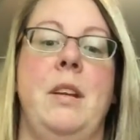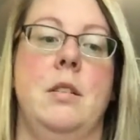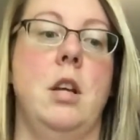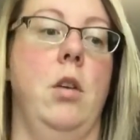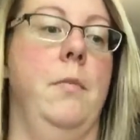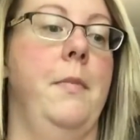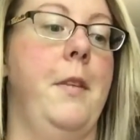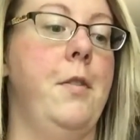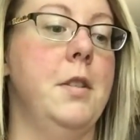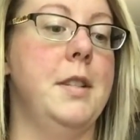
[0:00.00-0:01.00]
So
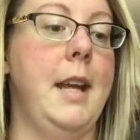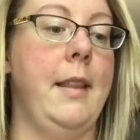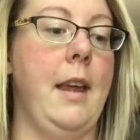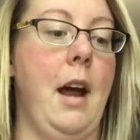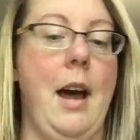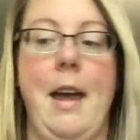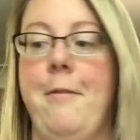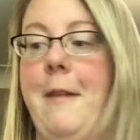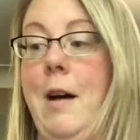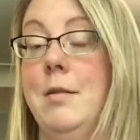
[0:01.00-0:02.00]
the first thing that I
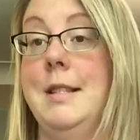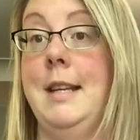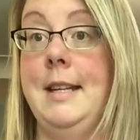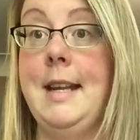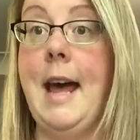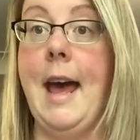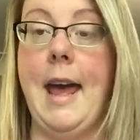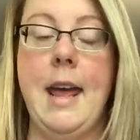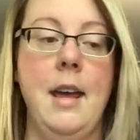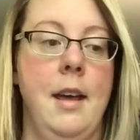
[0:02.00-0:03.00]
found
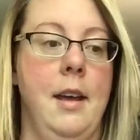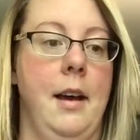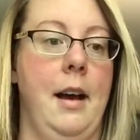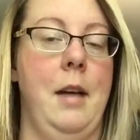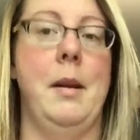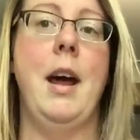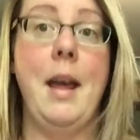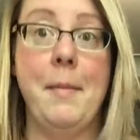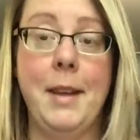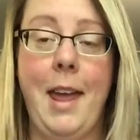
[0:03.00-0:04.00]
today, and I
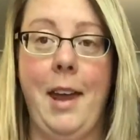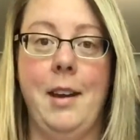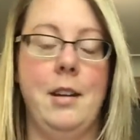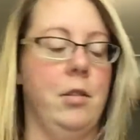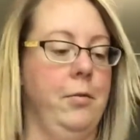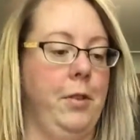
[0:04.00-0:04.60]
am in Canada, don't